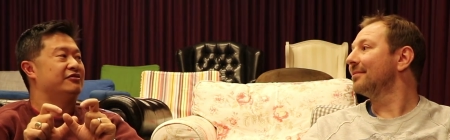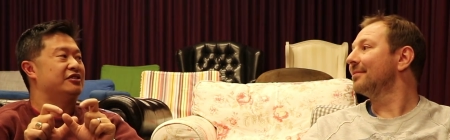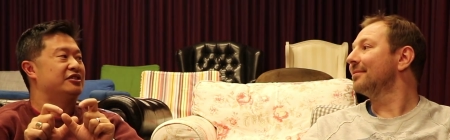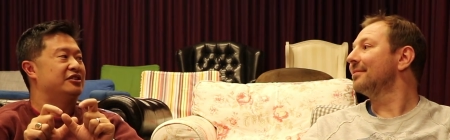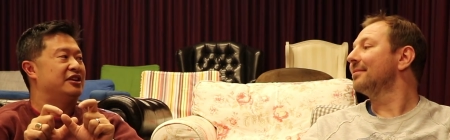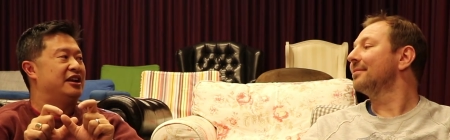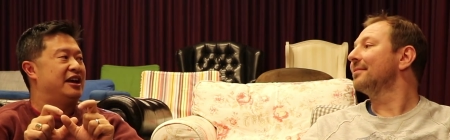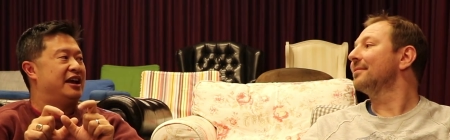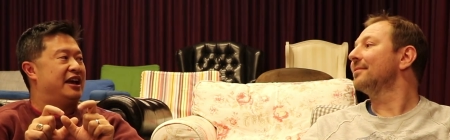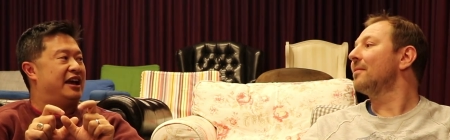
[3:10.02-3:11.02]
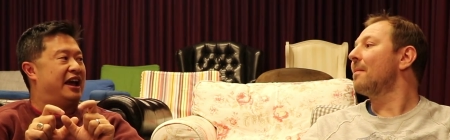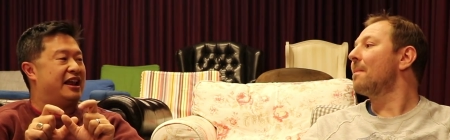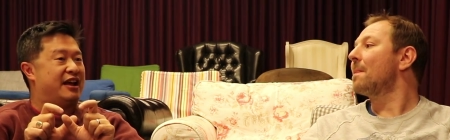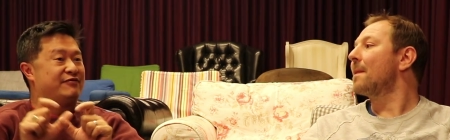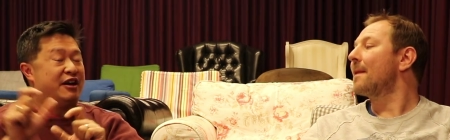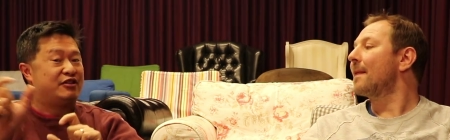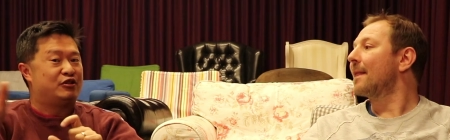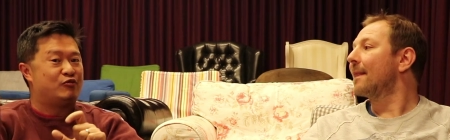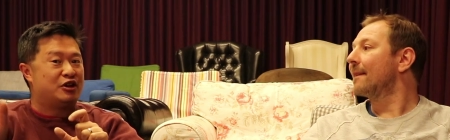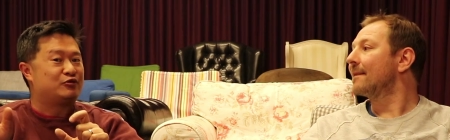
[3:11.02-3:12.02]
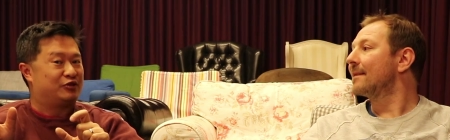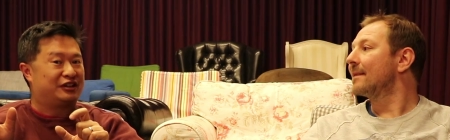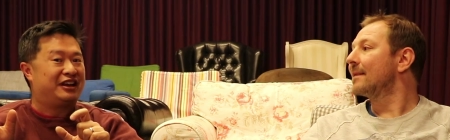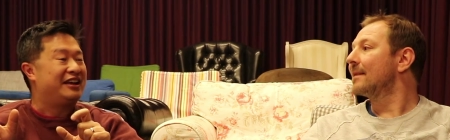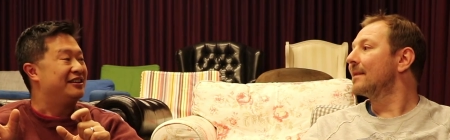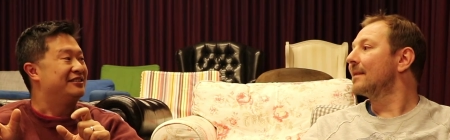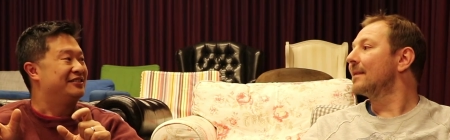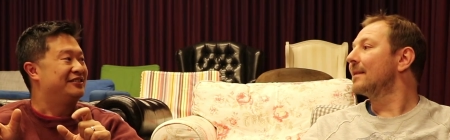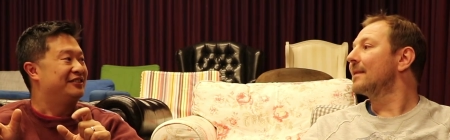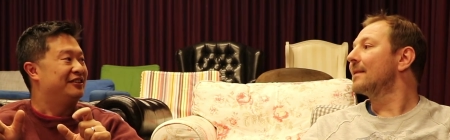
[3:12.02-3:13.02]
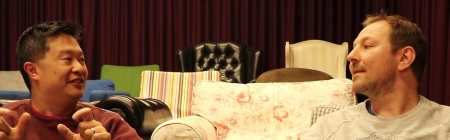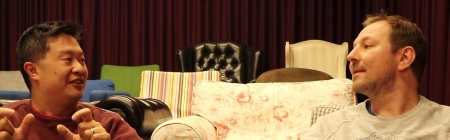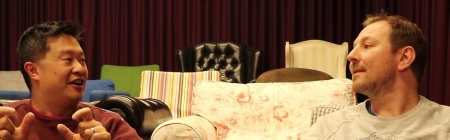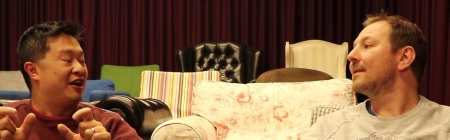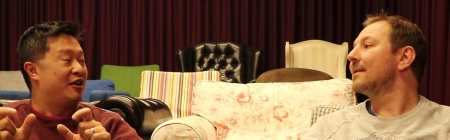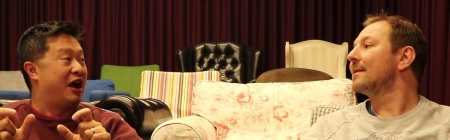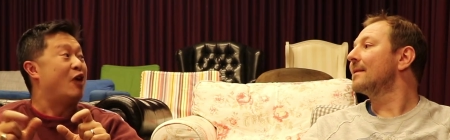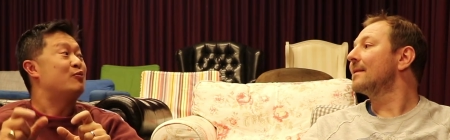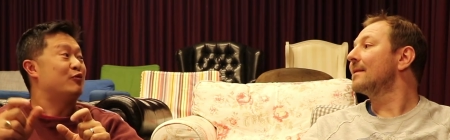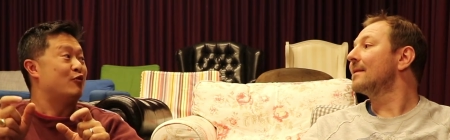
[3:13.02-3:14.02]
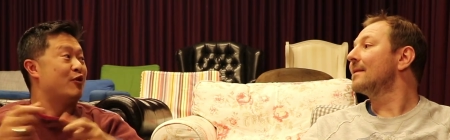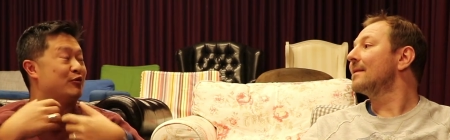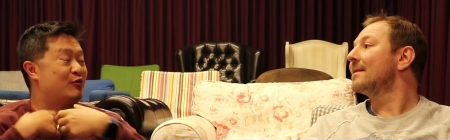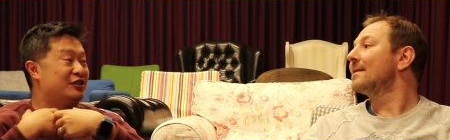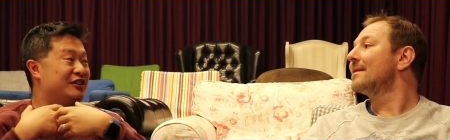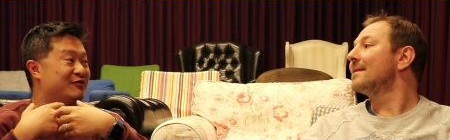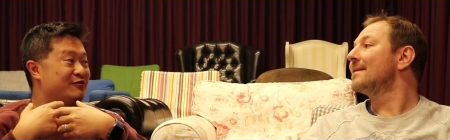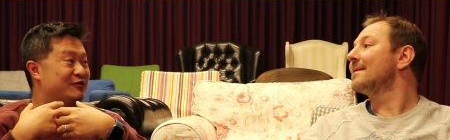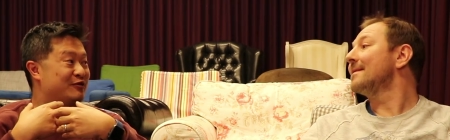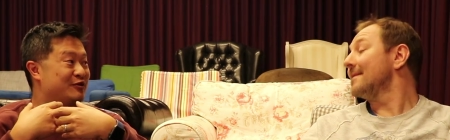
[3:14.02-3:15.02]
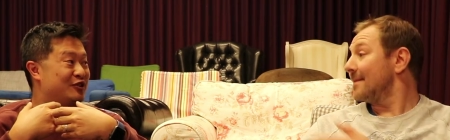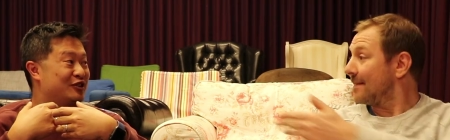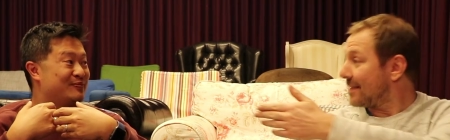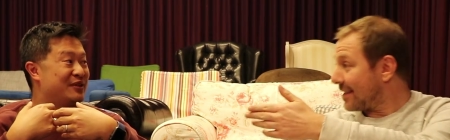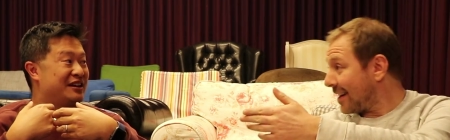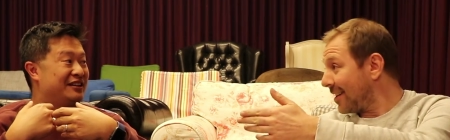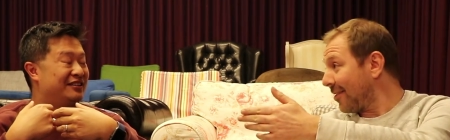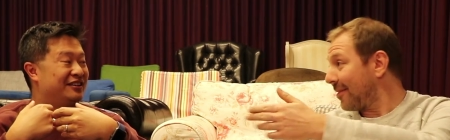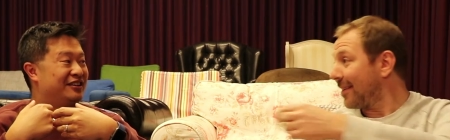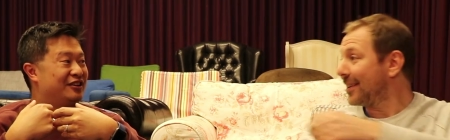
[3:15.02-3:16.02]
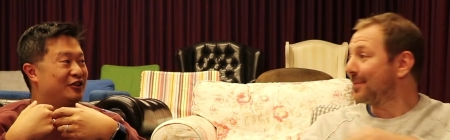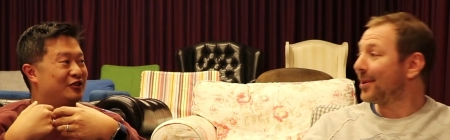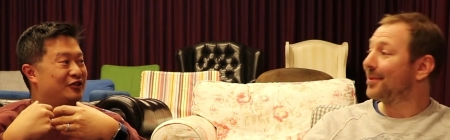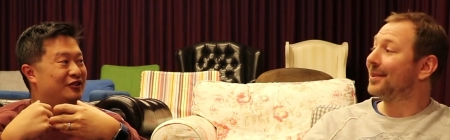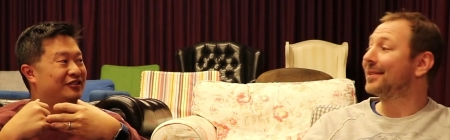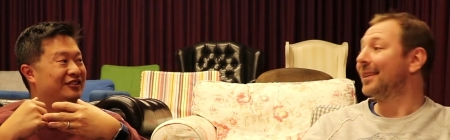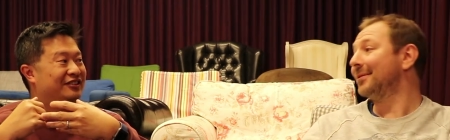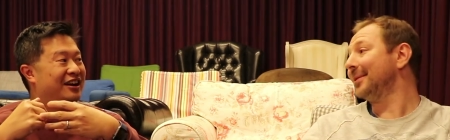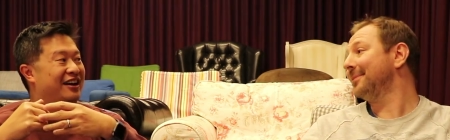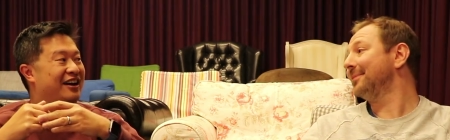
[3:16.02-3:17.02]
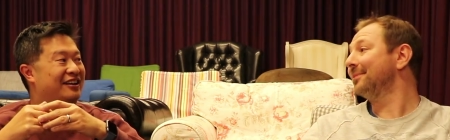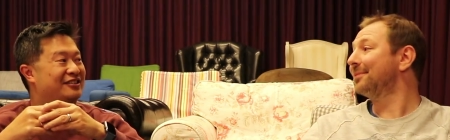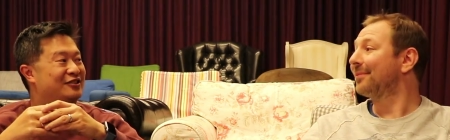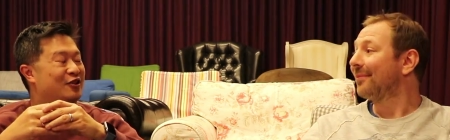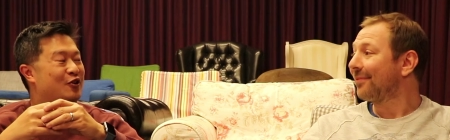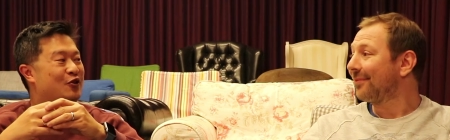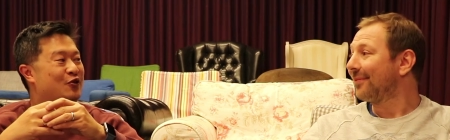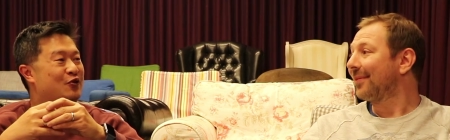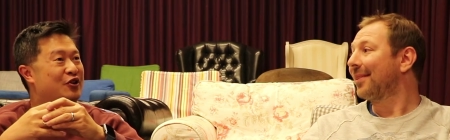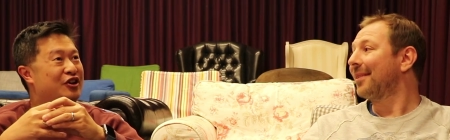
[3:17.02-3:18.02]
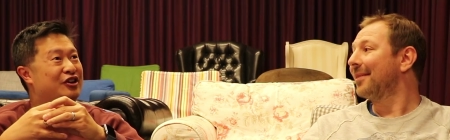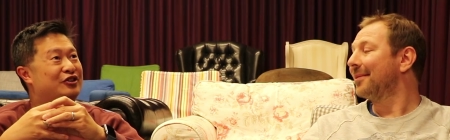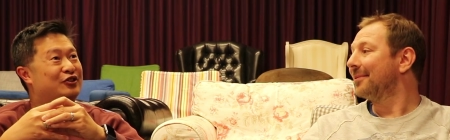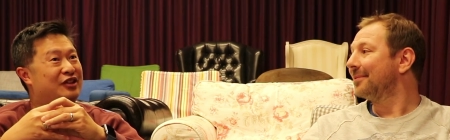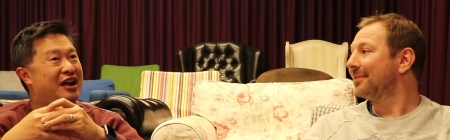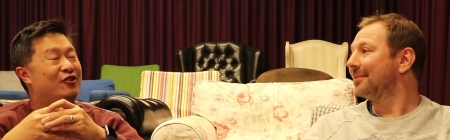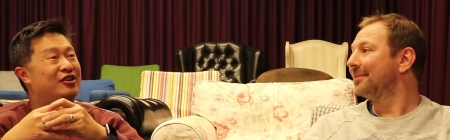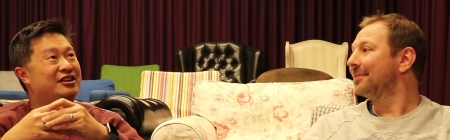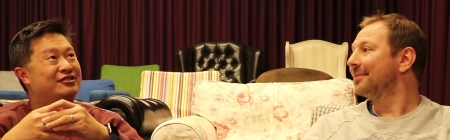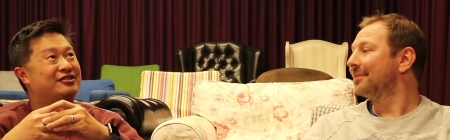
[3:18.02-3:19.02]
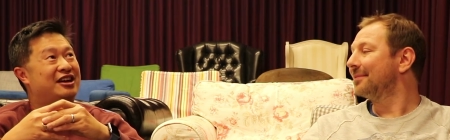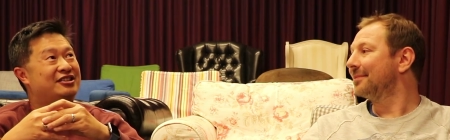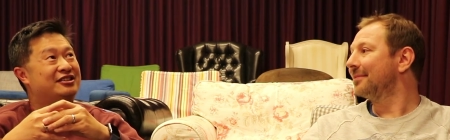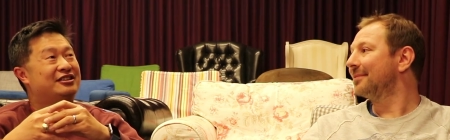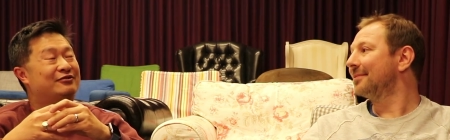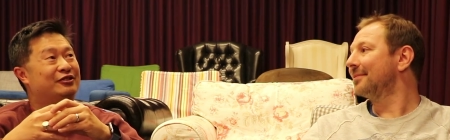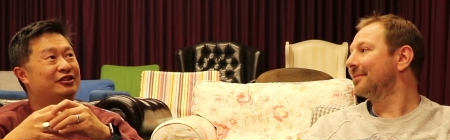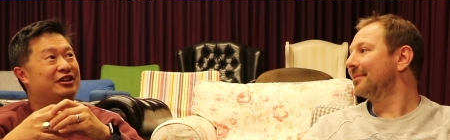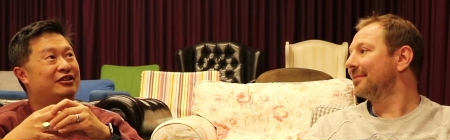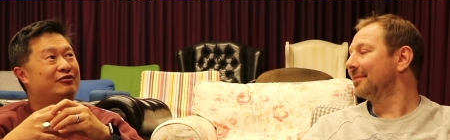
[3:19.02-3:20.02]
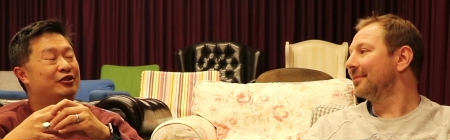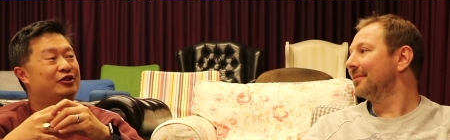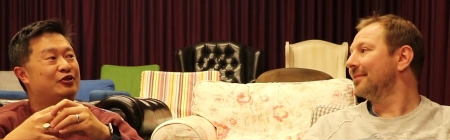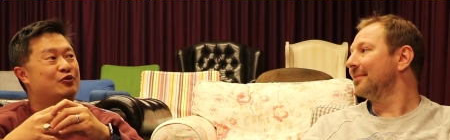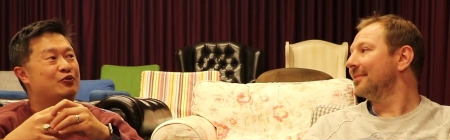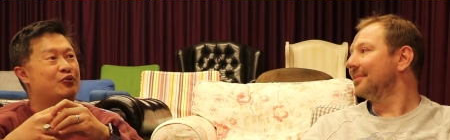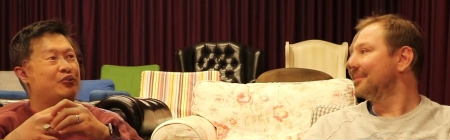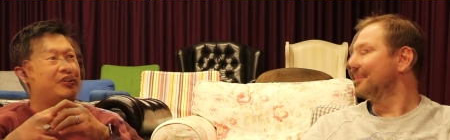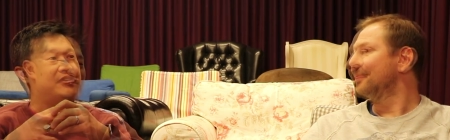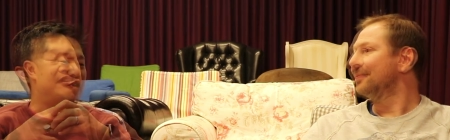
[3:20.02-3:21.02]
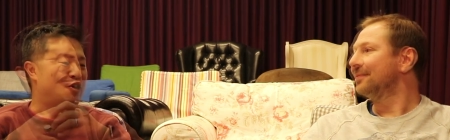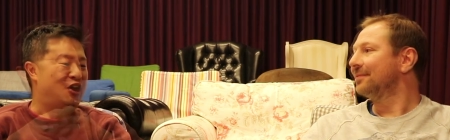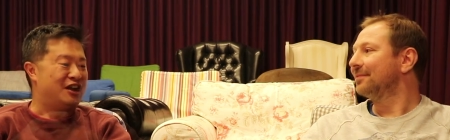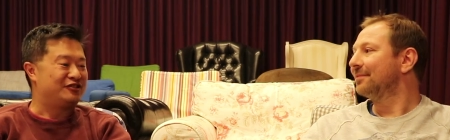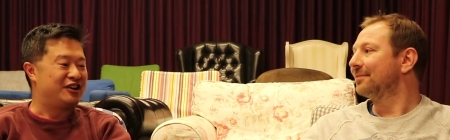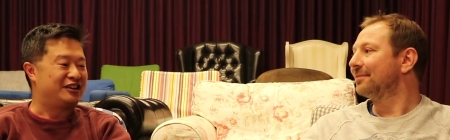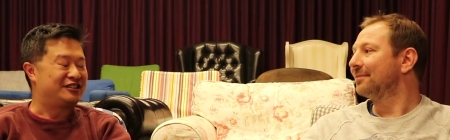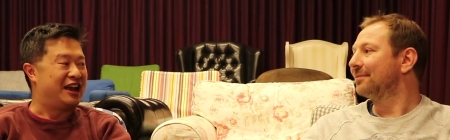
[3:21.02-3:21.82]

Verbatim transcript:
Speaker 1: it was. And I found that the ones with the kids uh, outperformed the ones that were just me. There you go,
Speaker 2: experiment success. Yeah.
Speaker 1: So so that audience retention is really, really cool. And, well, Andreas,